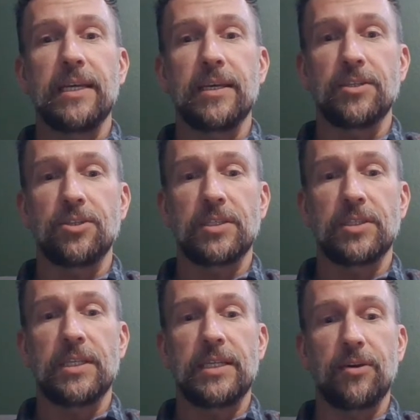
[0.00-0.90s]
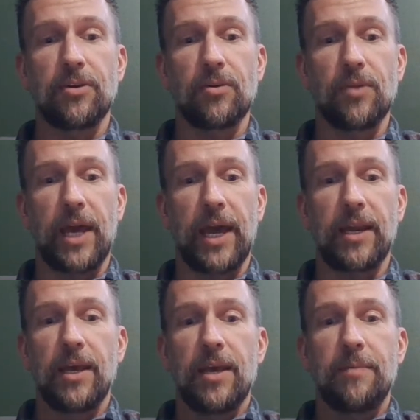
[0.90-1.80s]
is just to tell you that
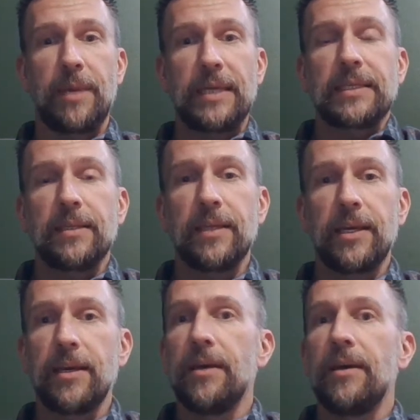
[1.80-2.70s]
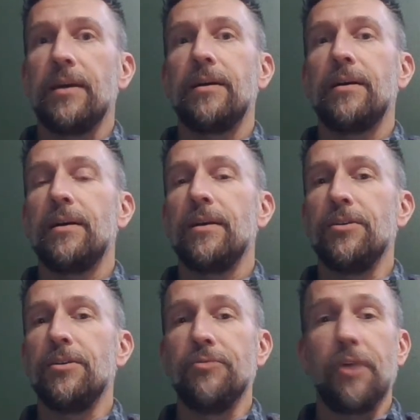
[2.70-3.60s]
basically
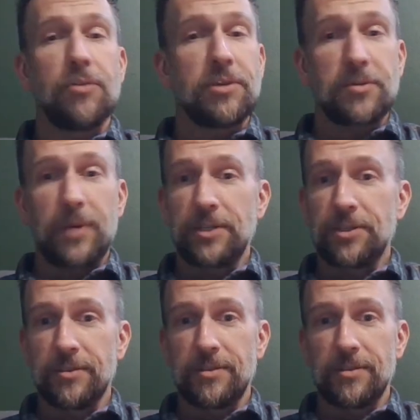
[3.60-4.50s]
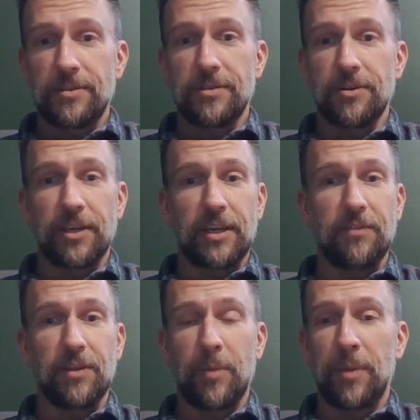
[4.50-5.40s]
you know these questions. You're
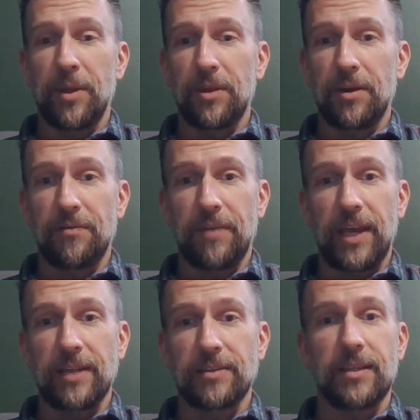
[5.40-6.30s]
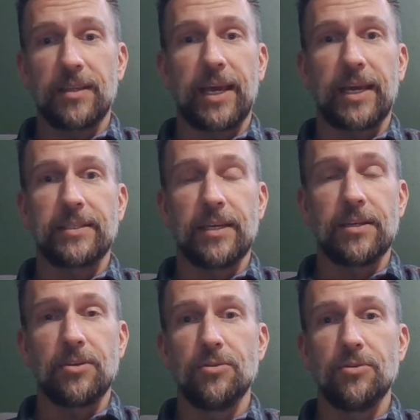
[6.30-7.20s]
given them a month in advance. Like I said,
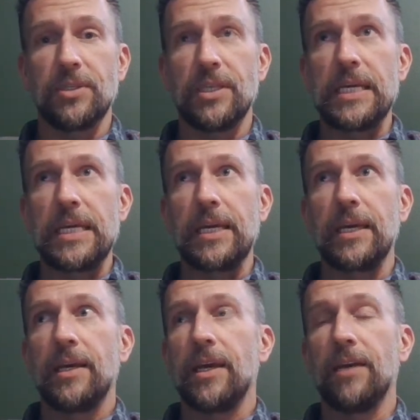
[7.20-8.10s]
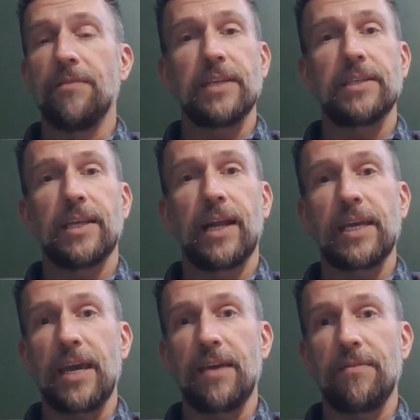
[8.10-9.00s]
use the advice that I
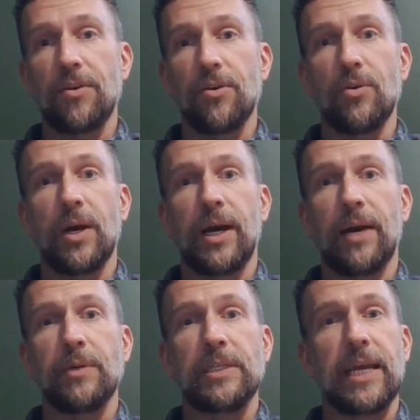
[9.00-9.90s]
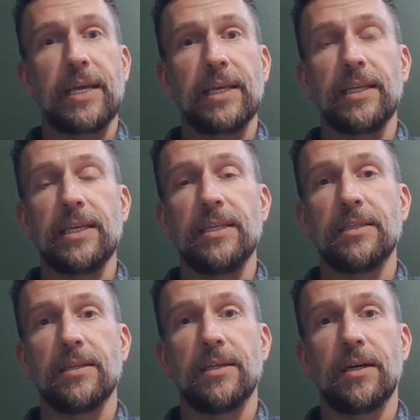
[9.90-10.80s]
gave you. I would take at
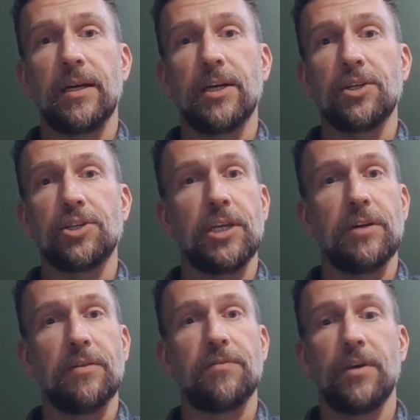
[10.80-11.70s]
least a sheet of